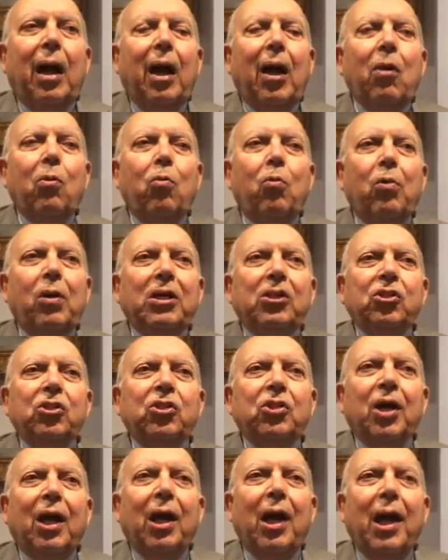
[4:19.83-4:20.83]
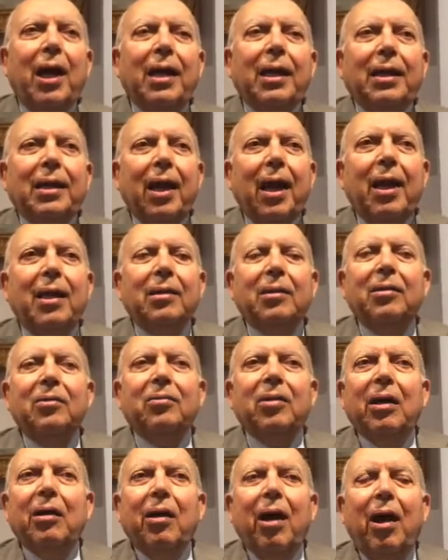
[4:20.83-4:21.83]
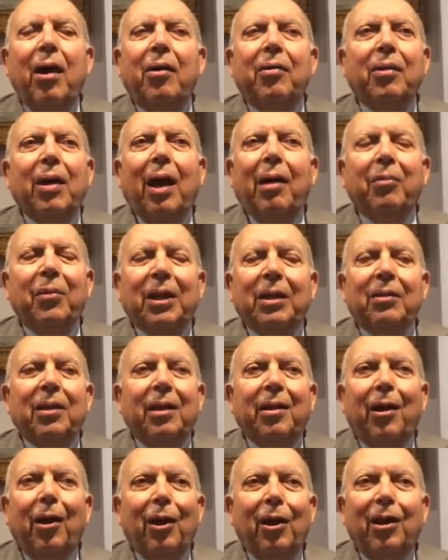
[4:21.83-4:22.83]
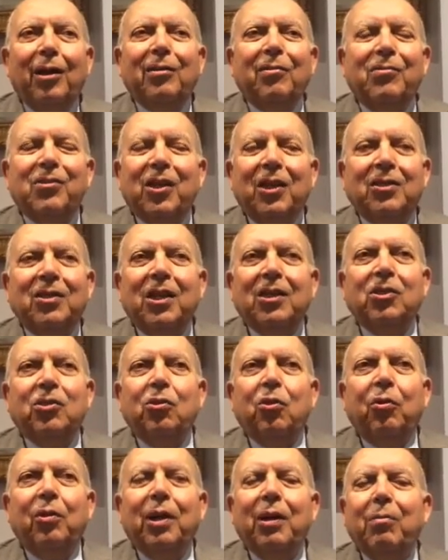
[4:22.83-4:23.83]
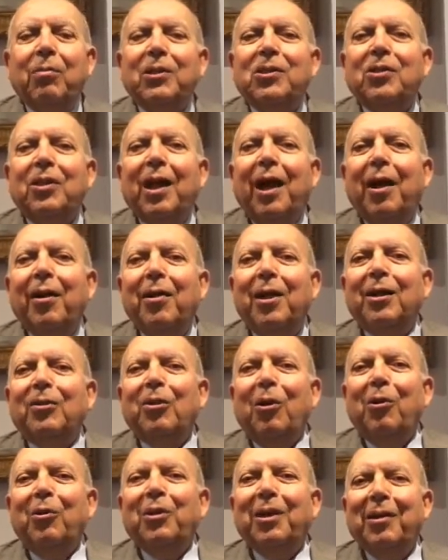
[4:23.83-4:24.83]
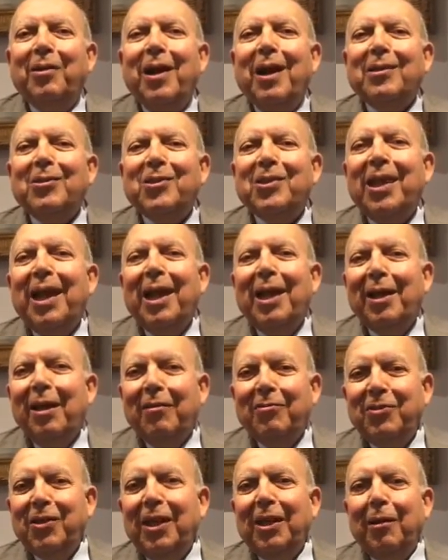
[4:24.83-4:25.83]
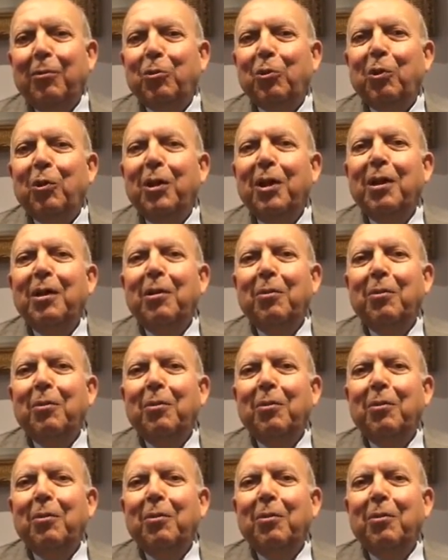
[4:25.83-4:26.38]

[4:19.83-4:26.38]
I wish I can. There are a lot of success stories, but they are not on the grand scale of Singapore.